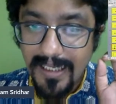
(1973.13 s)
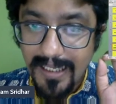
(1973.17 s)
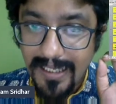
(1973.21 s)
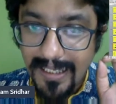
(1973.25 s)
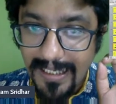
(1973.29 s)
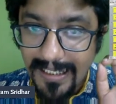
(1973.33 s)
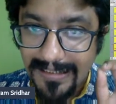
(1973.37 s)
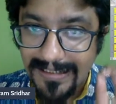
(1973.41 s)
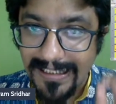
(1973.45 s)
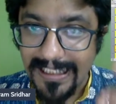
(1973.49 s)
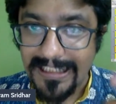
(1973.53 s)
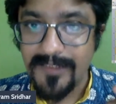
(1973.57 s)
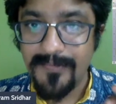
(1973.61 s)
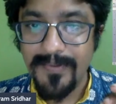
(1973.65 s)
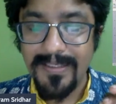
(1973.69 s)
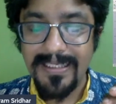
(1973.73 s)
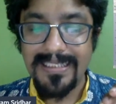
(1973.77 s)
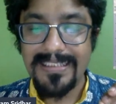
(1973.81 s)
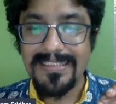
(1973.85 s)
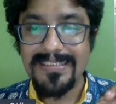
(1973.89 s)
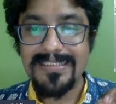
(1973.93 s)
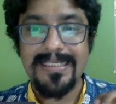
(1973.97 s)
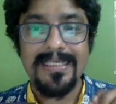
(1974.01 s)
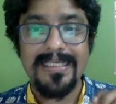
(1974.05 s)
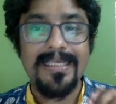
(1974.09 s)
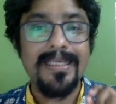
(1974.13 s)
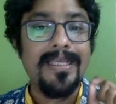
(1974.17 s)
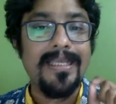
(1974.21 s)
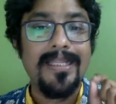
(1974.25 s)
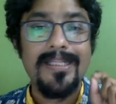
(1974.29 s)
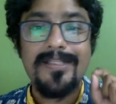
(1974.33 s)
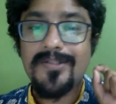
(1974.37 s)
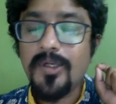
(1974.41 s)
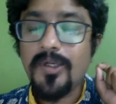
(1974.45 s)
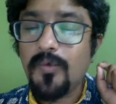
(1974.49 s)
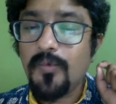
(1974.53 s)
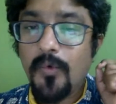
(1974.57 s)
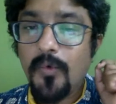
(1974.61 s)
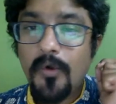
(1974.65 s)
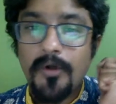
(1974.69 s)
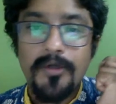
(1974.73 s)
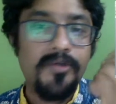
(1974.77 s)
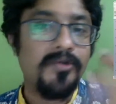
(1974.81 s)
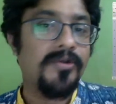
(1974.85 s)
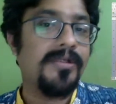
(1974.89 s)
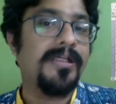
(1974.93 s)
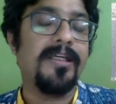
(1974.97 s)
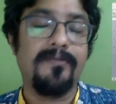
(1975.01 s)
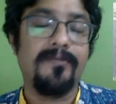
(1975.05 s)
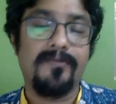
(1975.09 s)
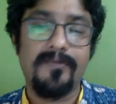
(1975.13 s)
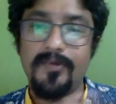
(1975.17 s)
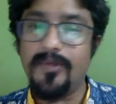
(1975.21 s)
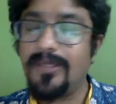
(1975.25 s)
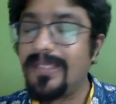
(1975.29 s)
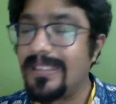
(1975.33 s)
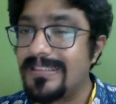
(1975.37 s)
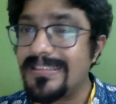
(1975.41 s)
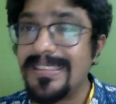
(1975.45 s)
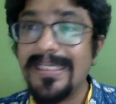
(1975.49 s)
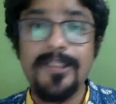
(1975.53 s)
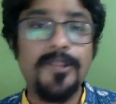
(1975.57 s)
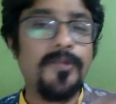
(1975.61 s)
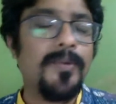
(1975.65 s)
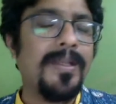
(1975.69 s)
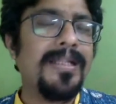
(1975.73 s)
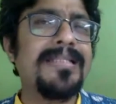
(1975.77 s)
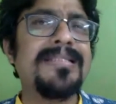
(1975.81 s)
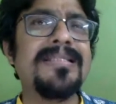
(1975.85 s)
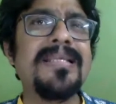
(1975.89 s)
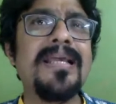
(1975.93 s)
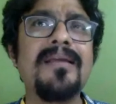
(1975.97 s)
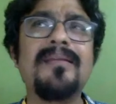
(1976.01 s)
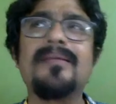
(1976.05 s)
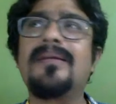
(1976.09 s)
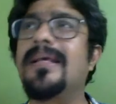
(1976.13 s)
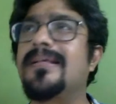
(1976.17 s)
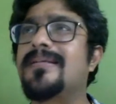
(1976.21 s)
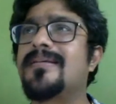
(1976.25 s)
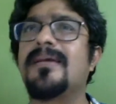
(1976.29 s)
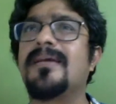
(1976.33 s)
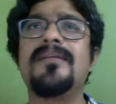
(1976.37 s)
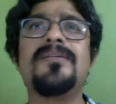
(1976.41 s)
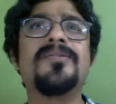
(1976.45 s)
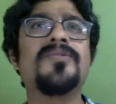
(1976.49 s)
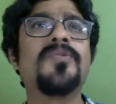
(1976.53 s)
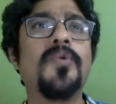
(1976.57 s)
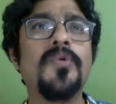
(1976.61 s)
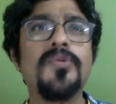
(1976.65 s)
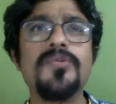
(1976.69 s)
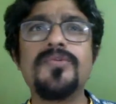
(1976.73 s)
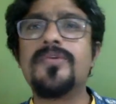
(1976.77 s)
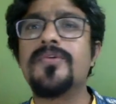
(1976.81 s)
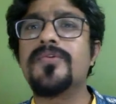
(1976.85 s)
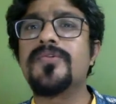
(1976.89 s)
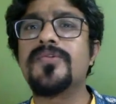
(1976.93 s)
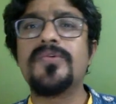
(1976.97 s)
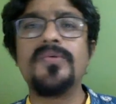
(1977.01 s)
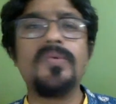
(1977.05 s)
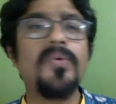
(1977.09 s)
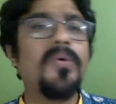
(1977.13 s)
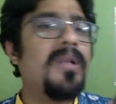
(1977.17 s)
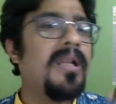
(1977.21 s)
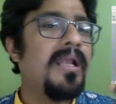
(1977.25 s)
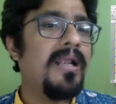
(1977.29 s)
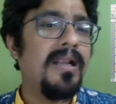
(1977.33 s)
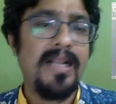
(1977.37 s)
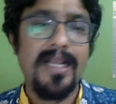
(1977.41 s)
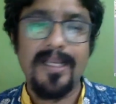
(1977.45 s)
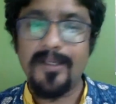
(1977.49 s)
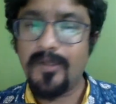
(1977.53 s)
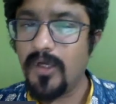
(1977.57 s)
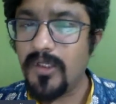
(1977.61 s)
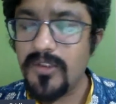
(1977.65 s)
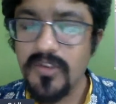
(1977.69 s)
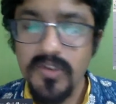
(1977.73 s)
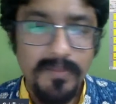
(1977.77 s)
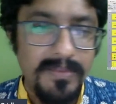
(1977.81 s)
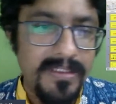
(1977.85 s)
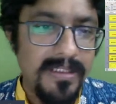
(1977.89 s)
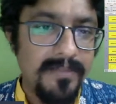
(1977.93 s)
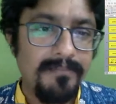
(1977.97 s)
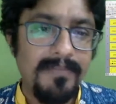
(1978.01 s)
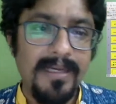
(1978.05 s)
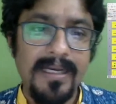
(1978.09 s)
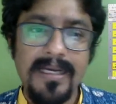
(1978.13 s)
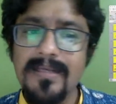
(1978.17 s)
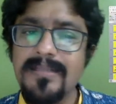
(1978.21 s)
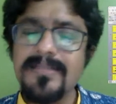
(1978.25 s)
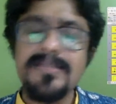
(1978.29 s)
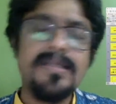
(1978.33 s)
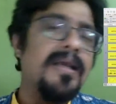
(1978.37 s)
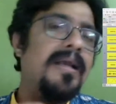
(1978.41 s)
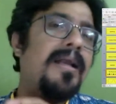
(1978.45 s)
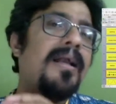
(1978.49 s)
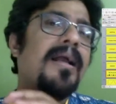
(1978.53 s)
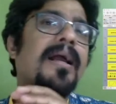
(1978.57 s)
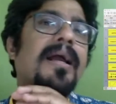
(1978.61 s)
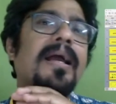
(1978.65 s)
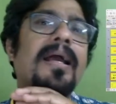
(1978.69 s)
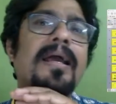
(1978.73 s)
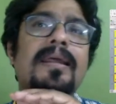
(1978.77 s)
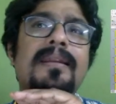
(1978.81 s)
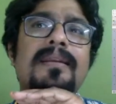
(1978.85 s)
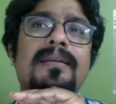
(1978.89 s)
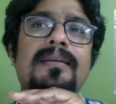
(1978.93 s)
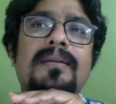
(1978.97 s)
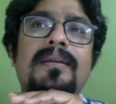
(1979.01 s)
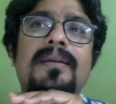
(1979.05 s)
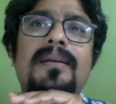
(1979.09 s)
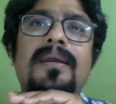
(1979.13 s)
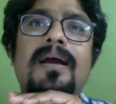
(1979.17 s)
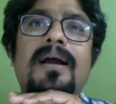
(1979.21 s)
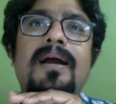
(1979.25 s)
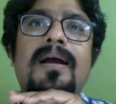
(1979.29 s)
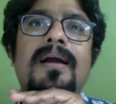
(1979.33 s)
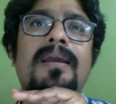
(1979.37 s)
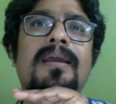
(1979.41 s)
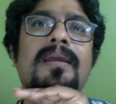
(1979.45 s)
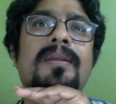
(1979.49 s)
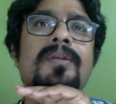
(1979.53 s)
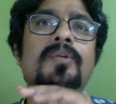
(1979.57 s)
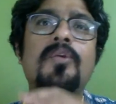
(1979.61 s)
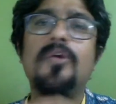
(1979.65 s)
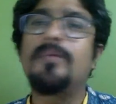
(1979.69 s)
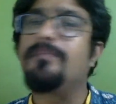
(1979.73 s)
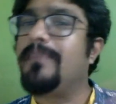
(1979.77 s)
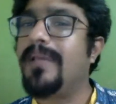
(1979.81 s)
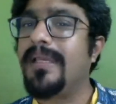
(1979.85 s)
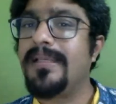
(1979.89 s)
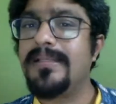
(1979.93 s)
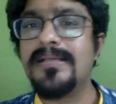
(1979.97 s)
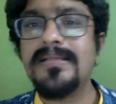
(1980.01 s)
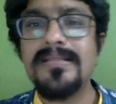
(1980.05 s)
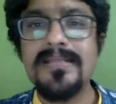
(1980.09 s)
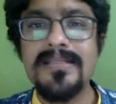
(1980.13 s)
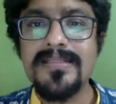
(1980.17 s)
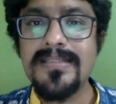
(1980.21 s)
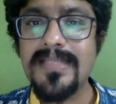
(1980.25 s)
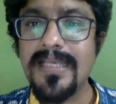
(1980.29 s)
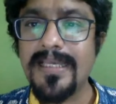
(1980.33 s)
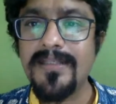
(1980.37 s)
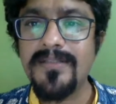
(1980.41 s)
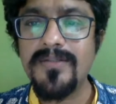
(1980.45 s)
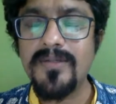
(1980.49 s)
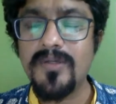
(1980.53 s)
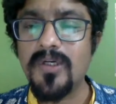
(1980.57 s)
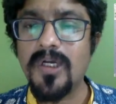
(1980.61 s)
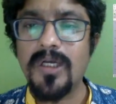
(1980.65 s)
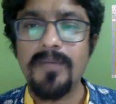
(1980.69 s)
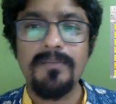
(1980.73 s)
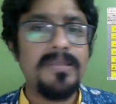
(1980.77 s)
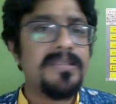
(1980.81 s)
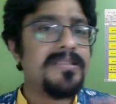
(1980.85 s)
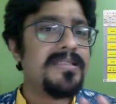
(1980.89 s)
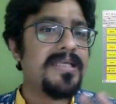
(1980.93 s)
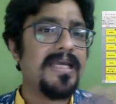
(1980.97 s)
And that's where I say it's not what you give. You can say in 12th standard, I studied in so and so school, I got so many marks, and I took majors in science or commerce,